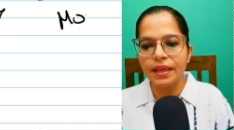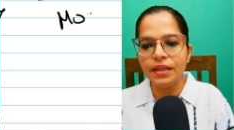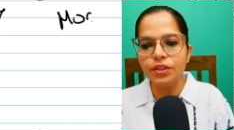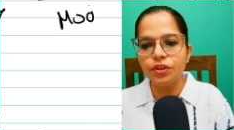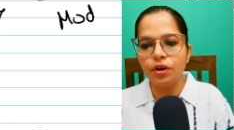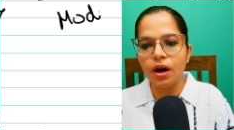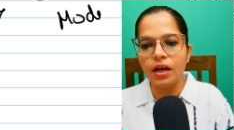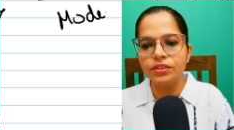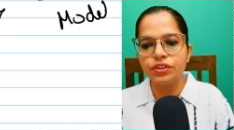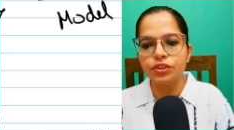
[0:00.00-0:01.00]
then your
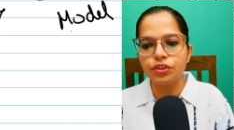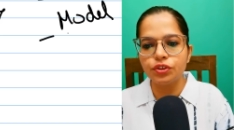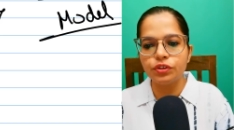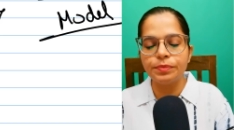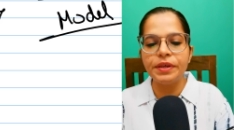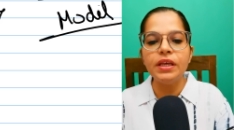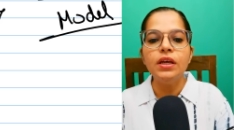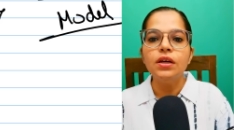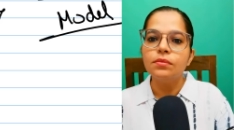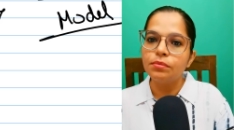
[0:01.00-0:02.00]
answer should
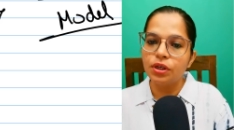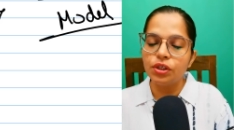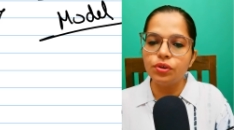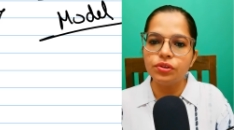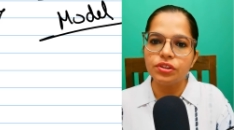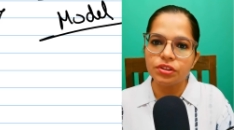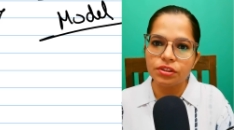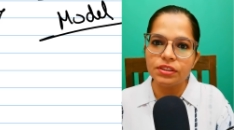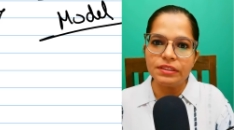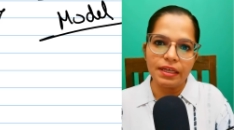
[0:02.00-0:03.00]
be
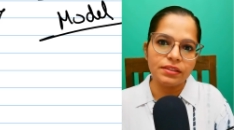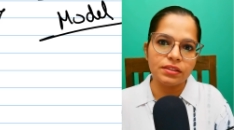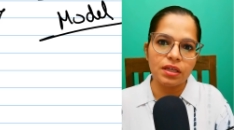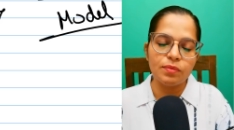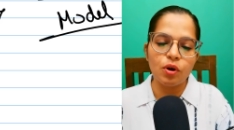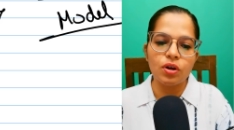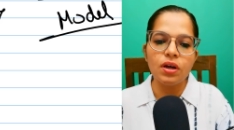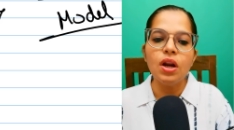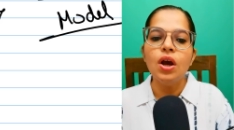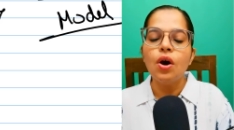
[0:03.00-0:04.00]
Berlo-Sears SR
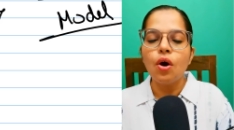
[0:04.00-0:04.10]
model